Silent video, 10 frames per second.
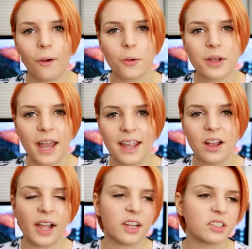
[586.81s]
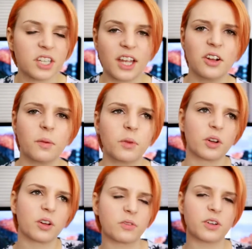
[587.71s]
Okay, I could say, oh, I'm
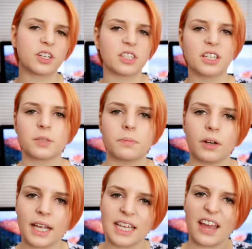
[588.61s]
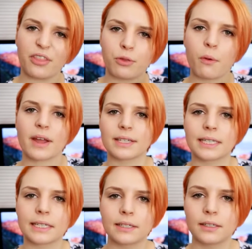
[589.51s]
not going to finish this, but I get through it.